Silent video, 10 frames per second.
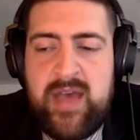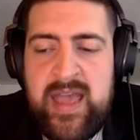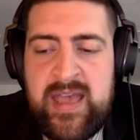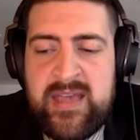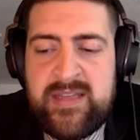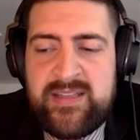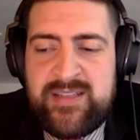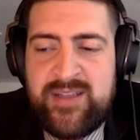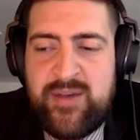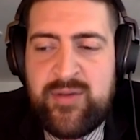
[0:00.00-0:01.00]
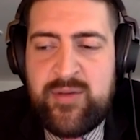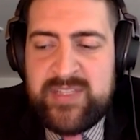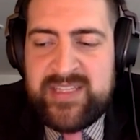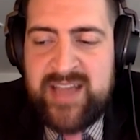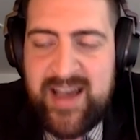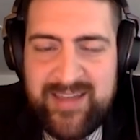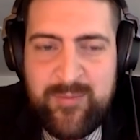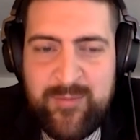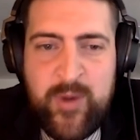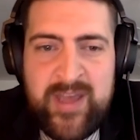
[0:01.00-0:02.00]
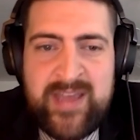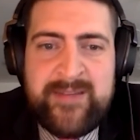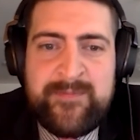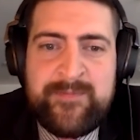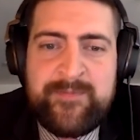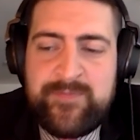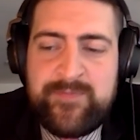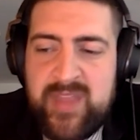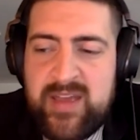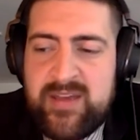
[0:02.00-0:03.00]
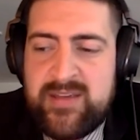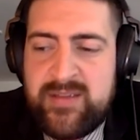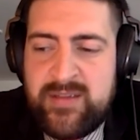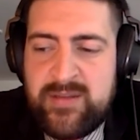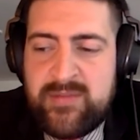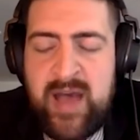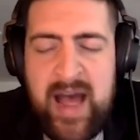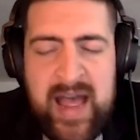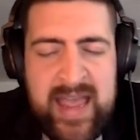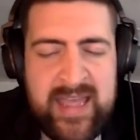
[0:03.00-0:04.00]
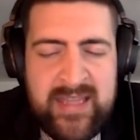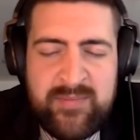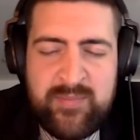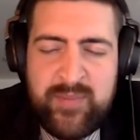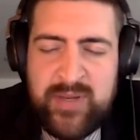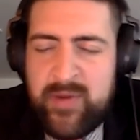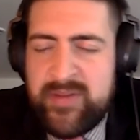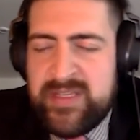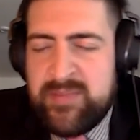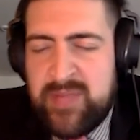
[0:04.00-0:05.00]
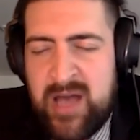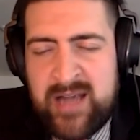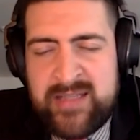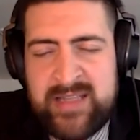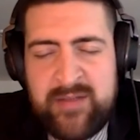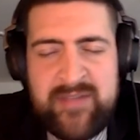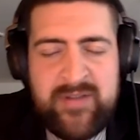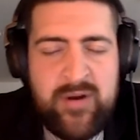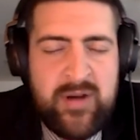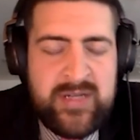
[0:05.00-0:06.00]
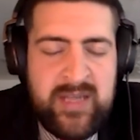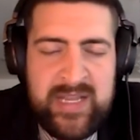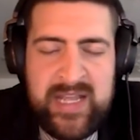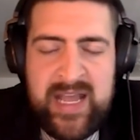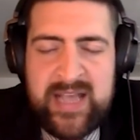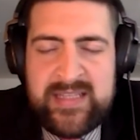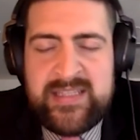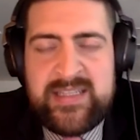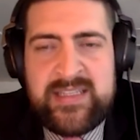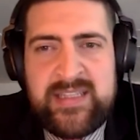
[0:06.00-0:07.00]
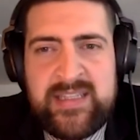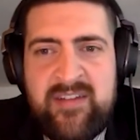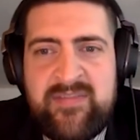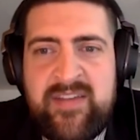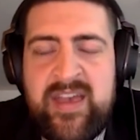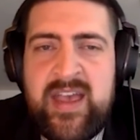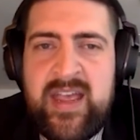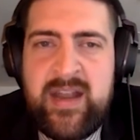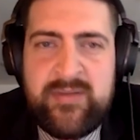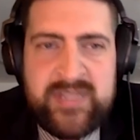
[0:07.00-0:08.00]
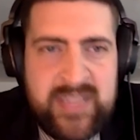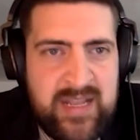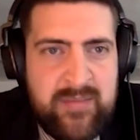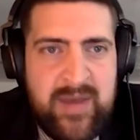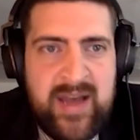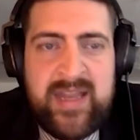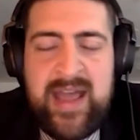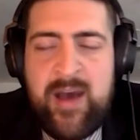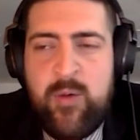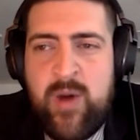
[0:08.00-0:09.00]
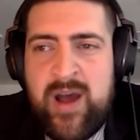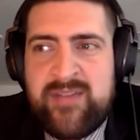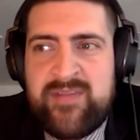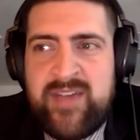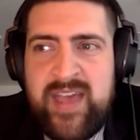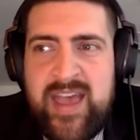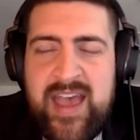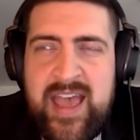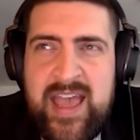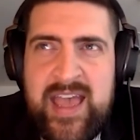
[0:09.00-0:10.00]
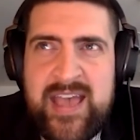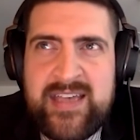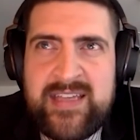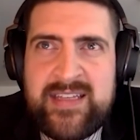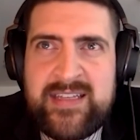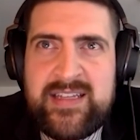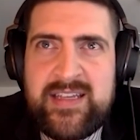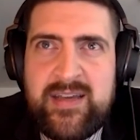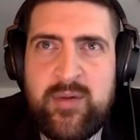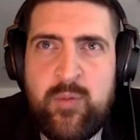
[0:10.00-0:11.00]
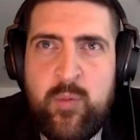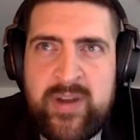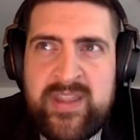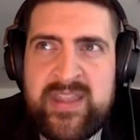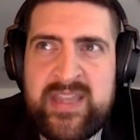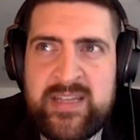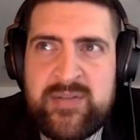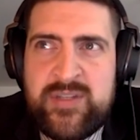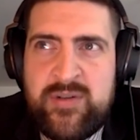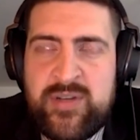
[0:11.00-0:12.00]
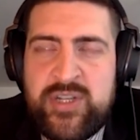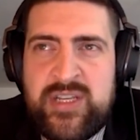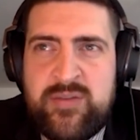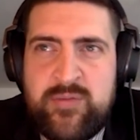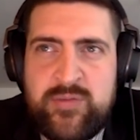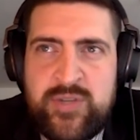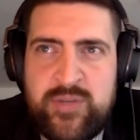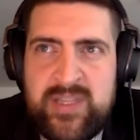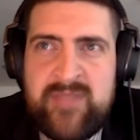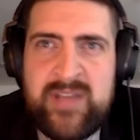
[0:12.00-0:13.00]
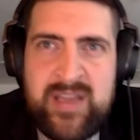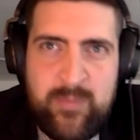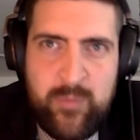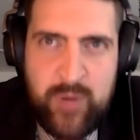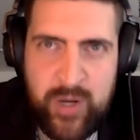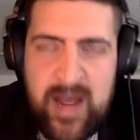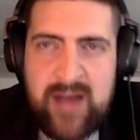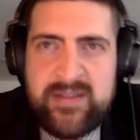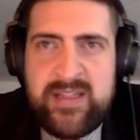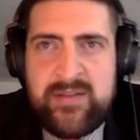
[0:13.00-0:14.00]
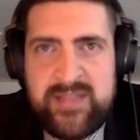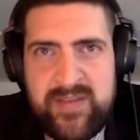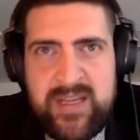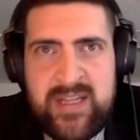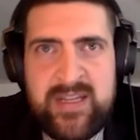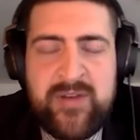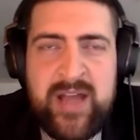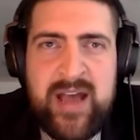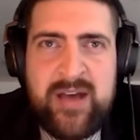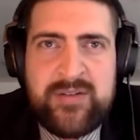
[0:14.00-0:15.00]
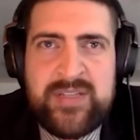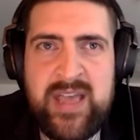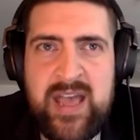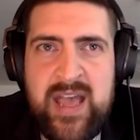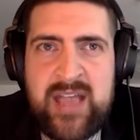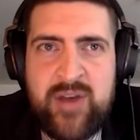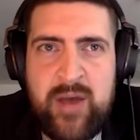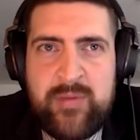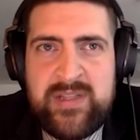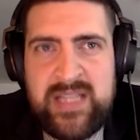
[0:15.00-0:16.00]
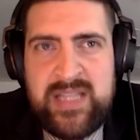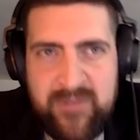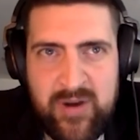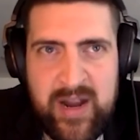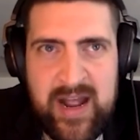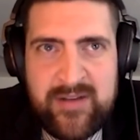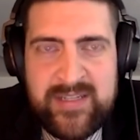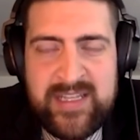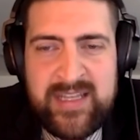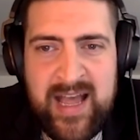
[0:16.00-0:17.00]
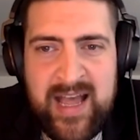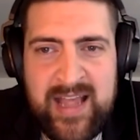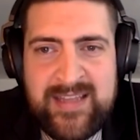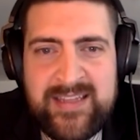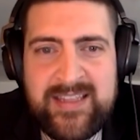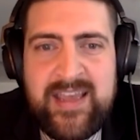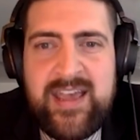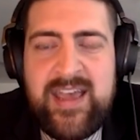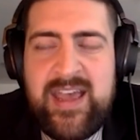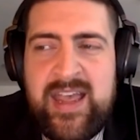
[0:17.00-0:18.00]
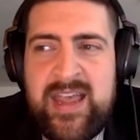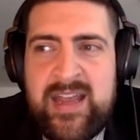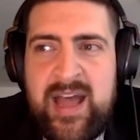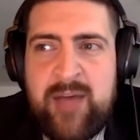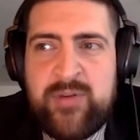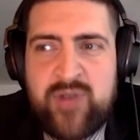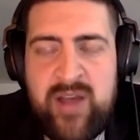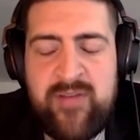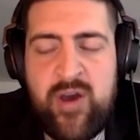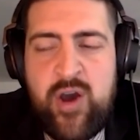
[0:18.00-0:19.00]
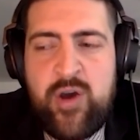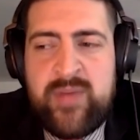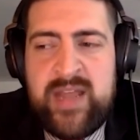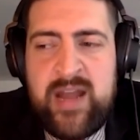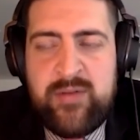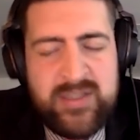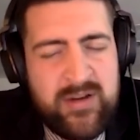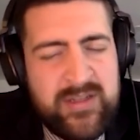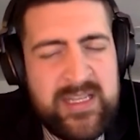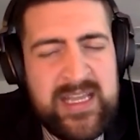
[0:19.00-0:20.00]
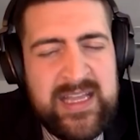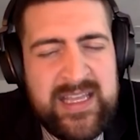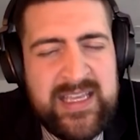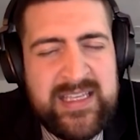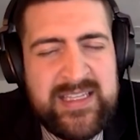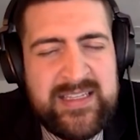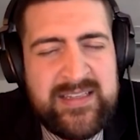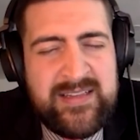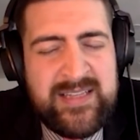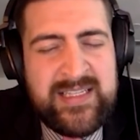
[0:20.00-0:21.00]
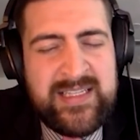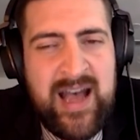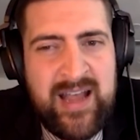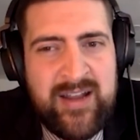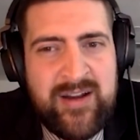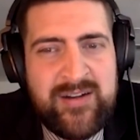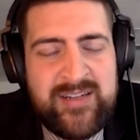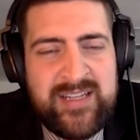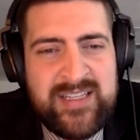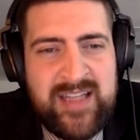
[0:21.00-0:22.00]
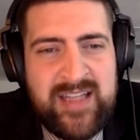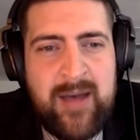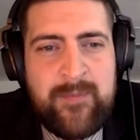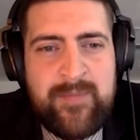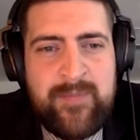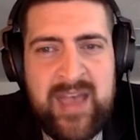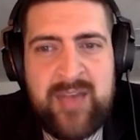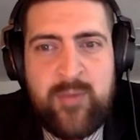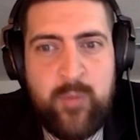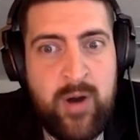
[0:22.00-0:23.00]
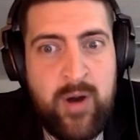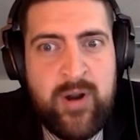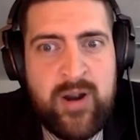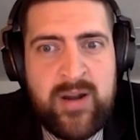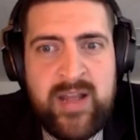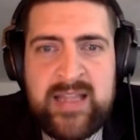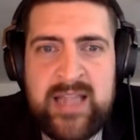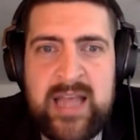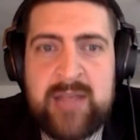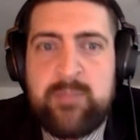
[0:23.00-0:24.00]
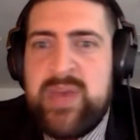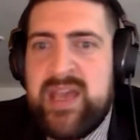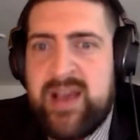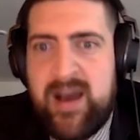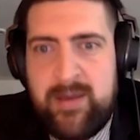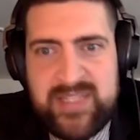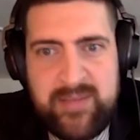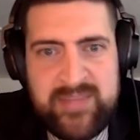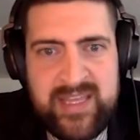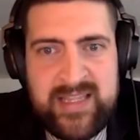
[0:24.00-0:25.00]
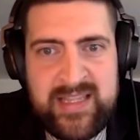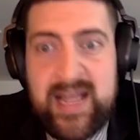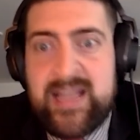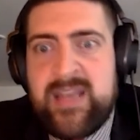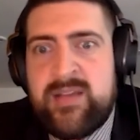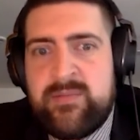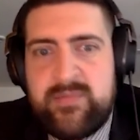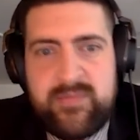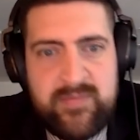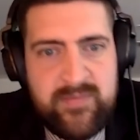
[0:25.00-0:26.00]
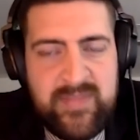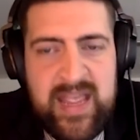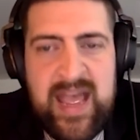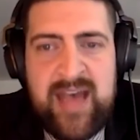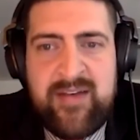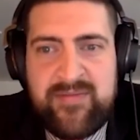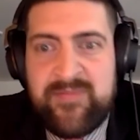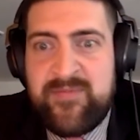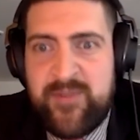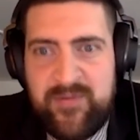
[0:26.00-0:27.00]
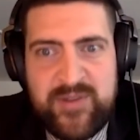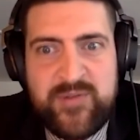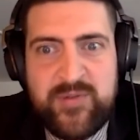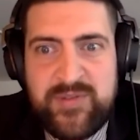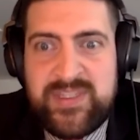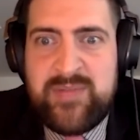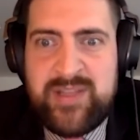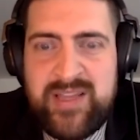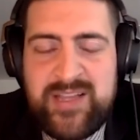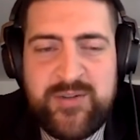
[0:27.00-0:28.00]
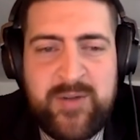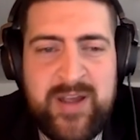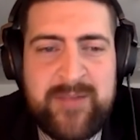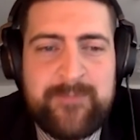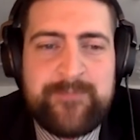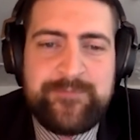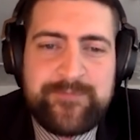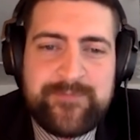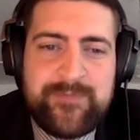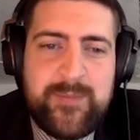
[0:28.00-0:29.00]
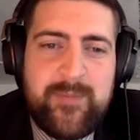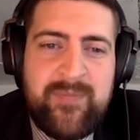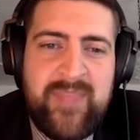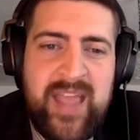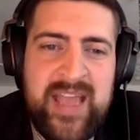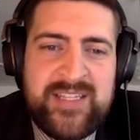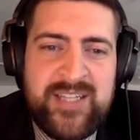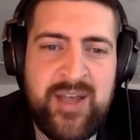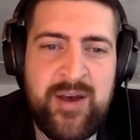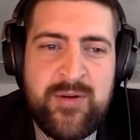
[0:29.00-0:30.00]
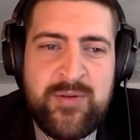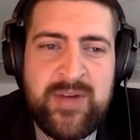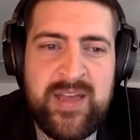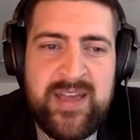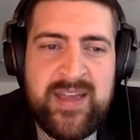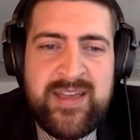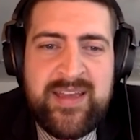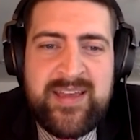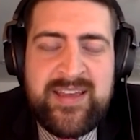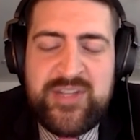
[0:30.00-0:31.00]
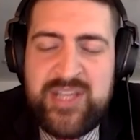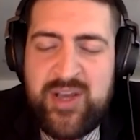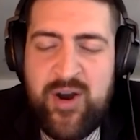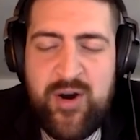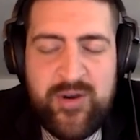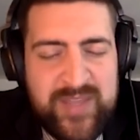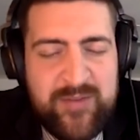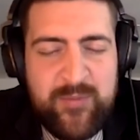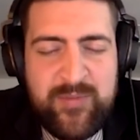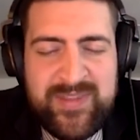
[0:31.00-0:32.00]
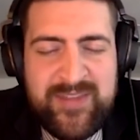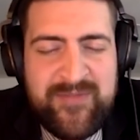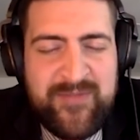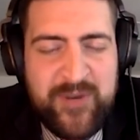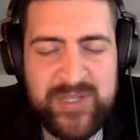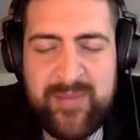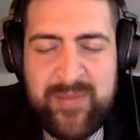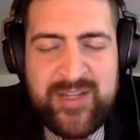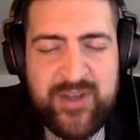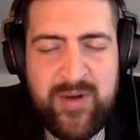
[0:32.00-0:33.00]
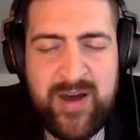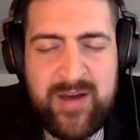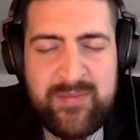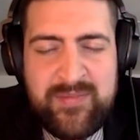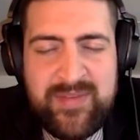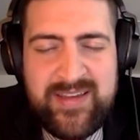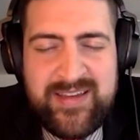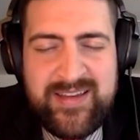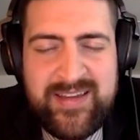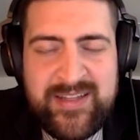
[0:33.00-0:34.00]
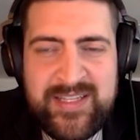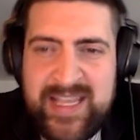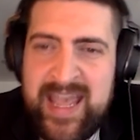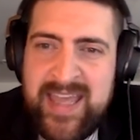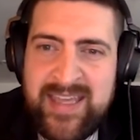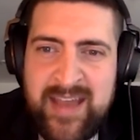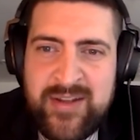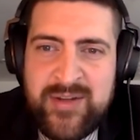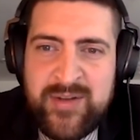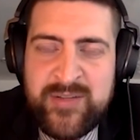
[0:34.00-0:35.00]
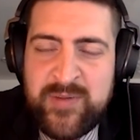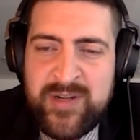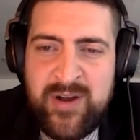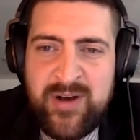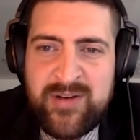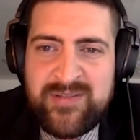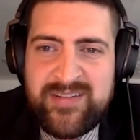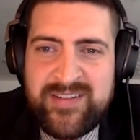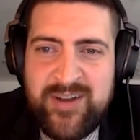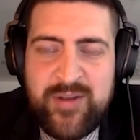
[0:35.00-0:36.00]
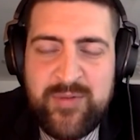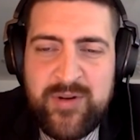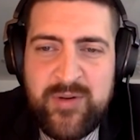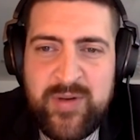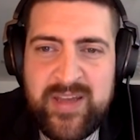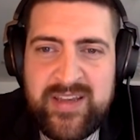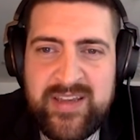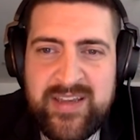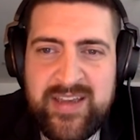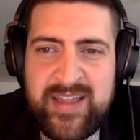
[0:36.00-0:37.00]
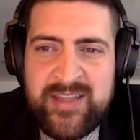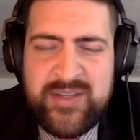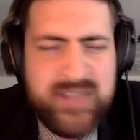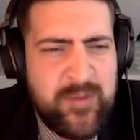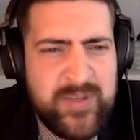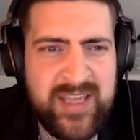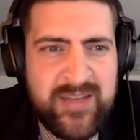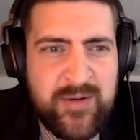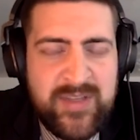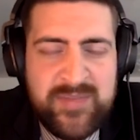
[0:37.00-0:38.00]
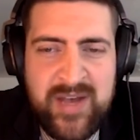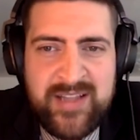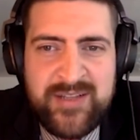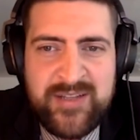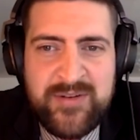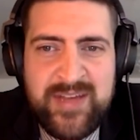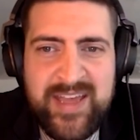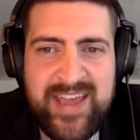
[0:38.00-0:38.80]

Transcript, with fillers: And so there was a time when I had put up all these blocks and I was having a hard time getting access to stuff. And I was dating my now wife. And one of the things I was doing, she was living in her house and I was living in a different house. And so I would leave her house at night and I would drive home, and I would start to get this desire to stop at Walmart and like pick up something that I can have for visual stimulation, right? And so she called me the first time I show up and she's like, hey, how are you doing? I just want to call you real quick. And then she's like, what's that noise behind you?